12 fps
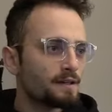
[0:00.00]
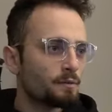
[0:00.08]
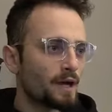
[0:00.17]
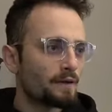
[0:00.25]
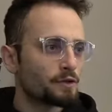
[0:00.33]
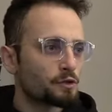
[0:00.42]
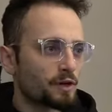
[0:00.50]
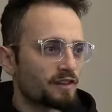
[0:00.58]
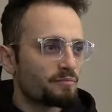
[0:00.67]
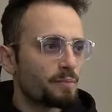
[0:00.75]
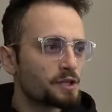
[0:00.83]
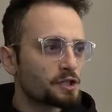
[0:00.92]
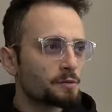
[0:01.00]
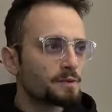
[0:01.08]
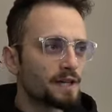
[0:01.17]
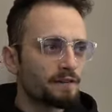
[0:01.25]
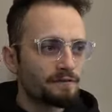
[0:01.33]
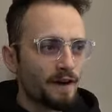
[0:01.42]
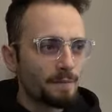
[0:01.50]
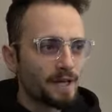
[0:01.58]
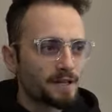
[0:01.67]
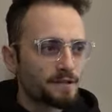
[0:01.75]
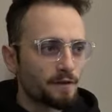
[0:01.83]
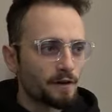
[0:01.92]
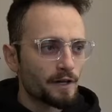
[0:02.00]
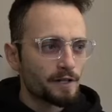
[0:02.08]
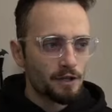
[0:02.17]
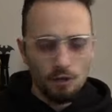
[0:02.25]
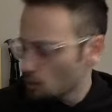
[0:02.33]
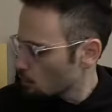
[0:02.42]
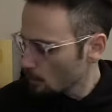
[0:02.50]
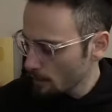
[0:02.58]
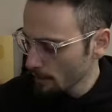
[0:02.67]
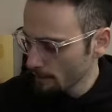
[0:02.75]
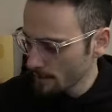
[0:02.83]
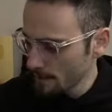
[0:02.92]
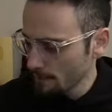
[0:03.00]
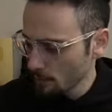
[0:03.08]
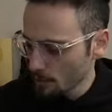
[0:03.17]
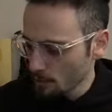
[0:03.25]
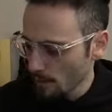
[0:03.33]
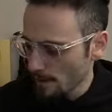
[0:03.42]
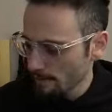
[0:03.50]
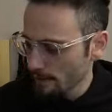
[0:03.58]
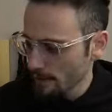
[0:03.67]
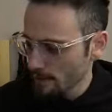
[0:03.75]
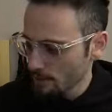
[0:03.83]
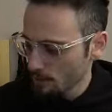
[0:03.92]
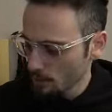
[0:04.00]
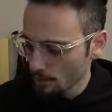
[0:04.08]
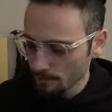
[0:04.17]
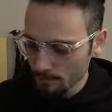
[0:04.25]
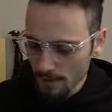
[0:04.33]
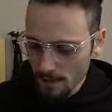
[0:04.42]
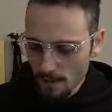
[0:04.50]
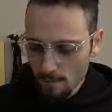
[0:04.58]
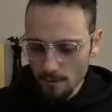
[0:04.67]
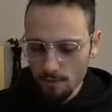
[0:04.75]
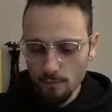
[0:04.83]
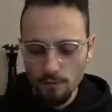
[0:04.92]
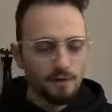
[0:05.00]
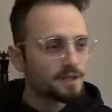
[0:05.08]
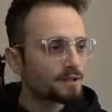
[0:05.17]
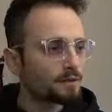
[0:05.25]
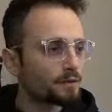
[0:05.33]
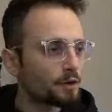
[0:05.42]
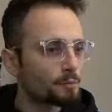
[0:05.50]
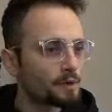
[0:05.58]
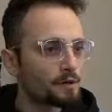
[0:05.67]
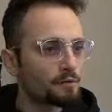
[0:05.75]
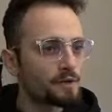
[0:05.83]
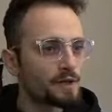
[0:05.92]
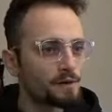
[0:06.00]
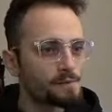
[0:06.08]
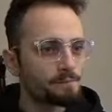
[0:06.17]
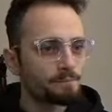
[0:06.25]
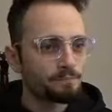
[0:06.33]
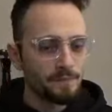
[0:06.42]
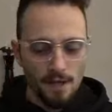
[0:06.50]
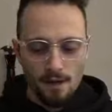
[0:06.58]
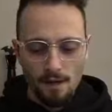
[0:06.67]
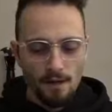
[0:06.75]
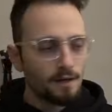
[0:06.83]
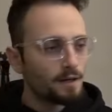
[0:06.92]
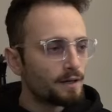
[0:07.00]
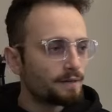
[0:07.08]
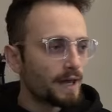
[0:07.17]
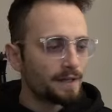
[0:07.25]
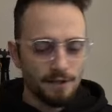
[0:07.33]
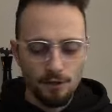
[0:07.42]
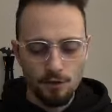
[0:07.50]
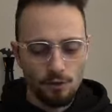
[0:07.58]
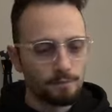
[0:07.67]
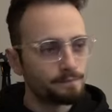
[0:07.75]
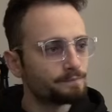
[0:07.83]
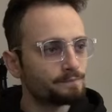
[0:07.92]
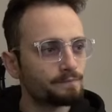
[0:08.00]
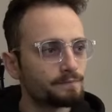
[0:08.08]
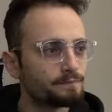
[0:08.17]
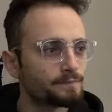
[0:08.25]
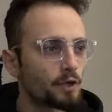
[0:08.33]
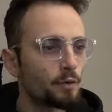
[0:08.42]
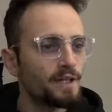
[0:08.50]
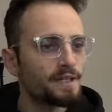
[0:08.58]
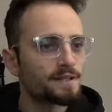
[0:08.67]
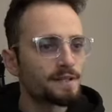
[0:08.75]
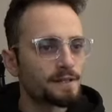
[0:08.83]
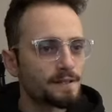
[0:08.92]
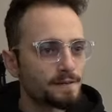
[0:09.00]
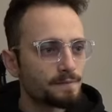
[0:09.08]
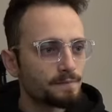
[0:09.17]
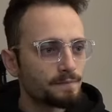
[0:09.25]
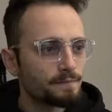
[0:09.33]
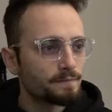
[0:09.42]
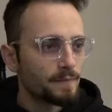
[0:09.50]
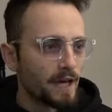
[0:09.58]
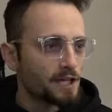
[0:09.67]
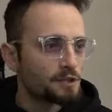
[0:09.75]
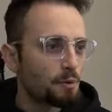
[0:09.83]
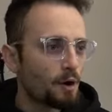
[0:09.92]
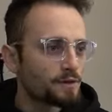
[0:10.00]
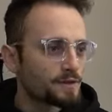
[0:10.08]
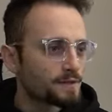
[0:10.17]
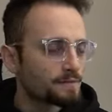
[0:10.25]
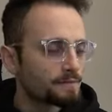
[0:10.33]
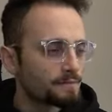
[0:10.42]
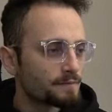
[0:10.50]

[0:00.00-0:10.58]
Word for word: We have a trade of bishops. And Fabi has very nice control here of the d four square. Very nice control. I'm going to move this little notebook over here. Knight d two. Queen d six. H pawns.